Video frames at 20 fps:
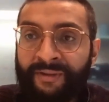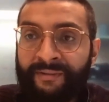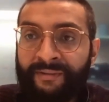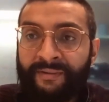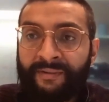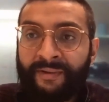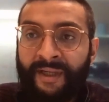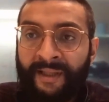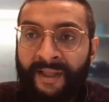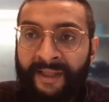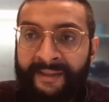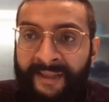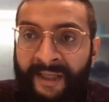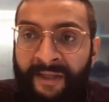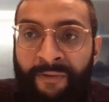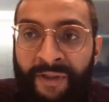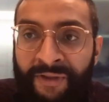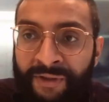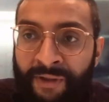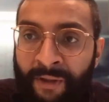question. I like
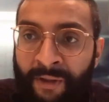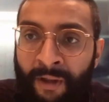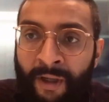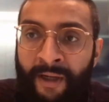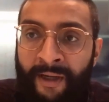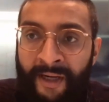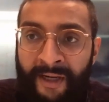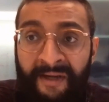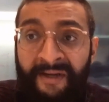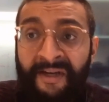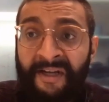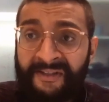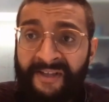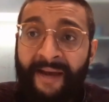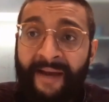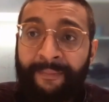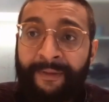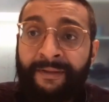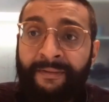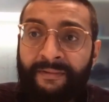that question a lot. And it
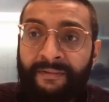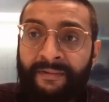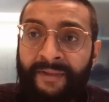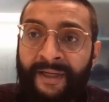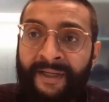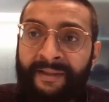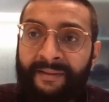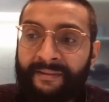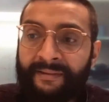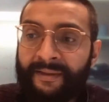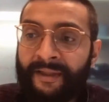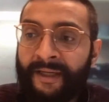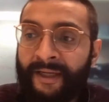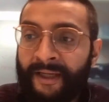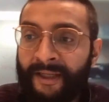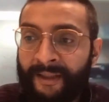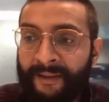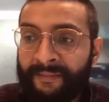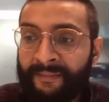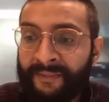does happen, right?
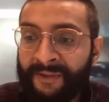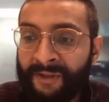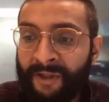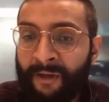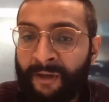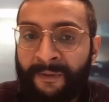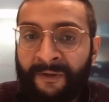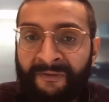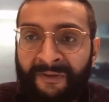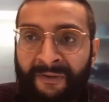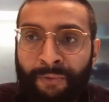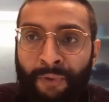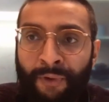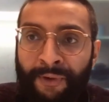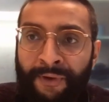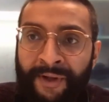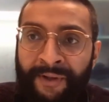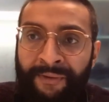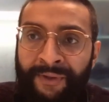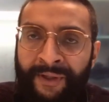It's not a perfect
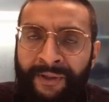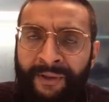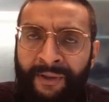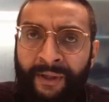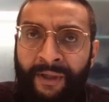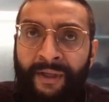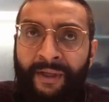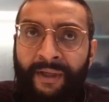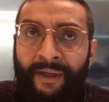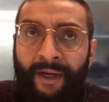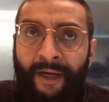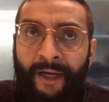world out there.